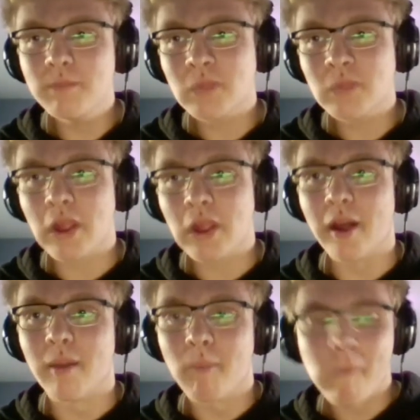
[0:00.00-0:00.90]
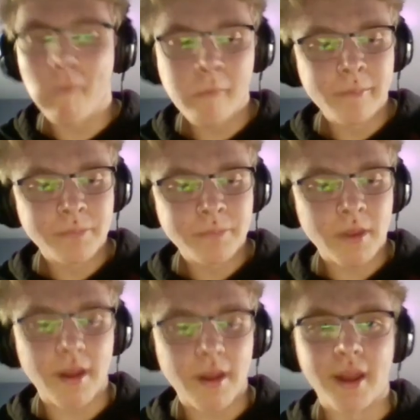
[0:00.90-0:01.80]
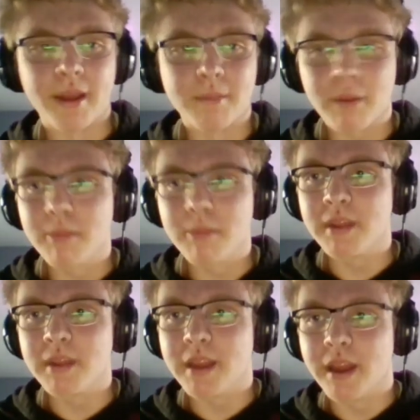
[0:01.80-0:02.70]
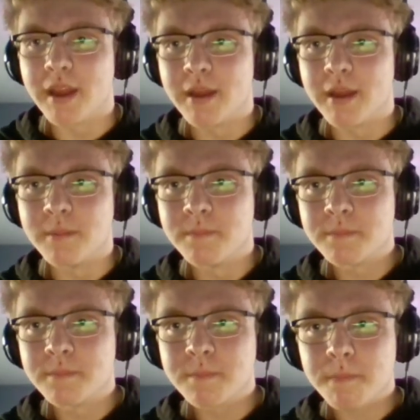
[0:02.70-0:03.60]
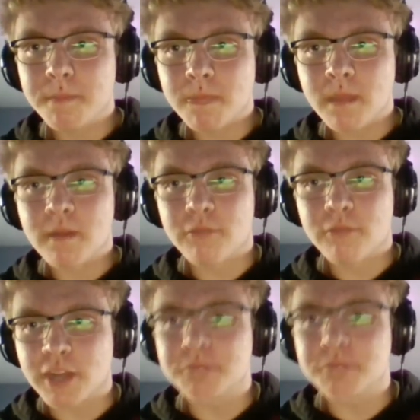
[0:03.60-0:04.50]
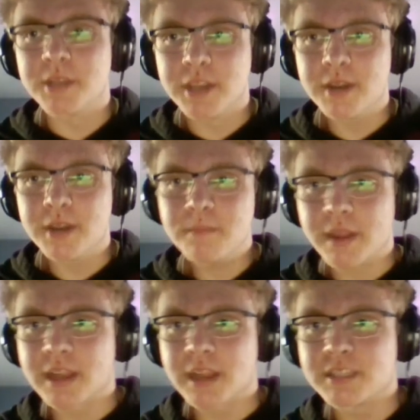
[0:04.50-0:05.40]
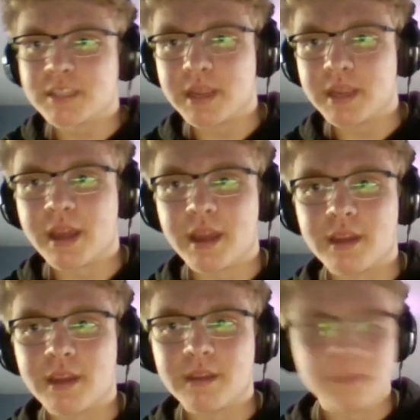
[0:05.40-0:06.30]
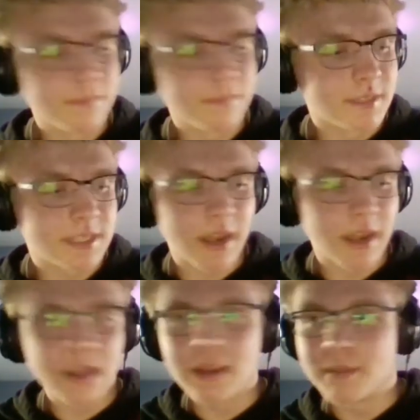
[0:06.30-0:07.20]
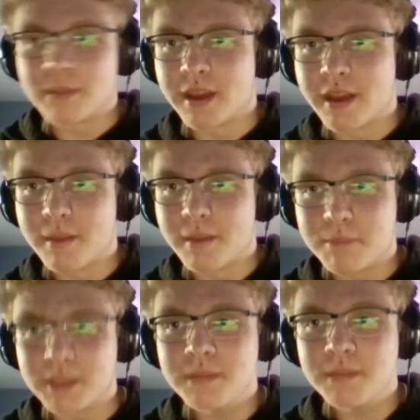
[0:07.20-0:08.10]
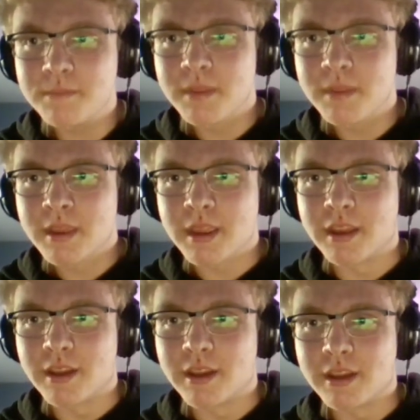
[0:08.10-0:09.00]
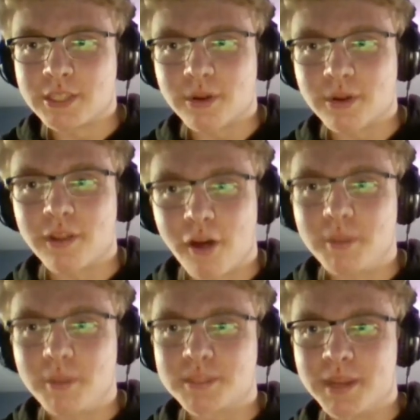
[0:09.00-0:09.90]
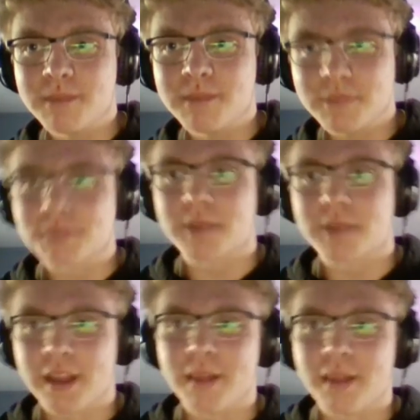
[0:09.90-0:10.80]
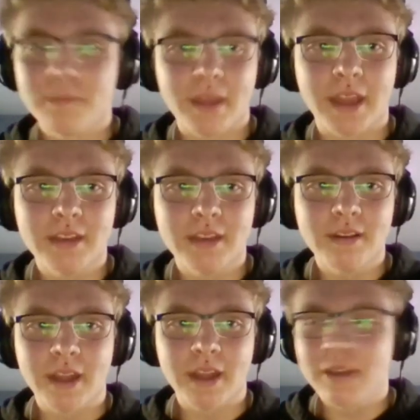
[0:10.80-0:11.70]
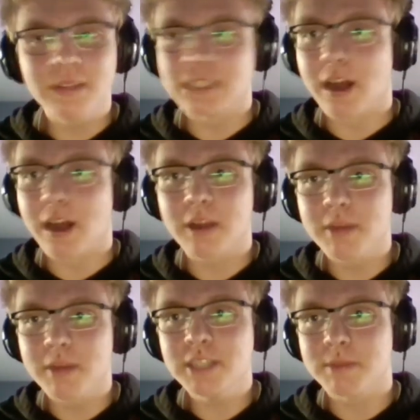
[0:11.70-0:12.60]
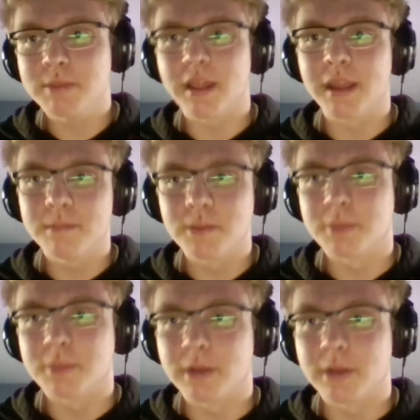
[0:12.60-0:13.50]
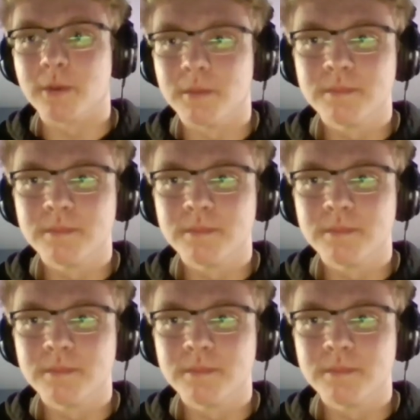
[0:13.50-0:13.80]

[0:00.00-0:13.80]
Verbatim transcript: Um, uh, probably uh, freshman year, I got to be uh, this guy named uh, Pete in a show called Almost Maine. It was pretty hype. I didn't I didn't really talk much, but like it was pretty cool.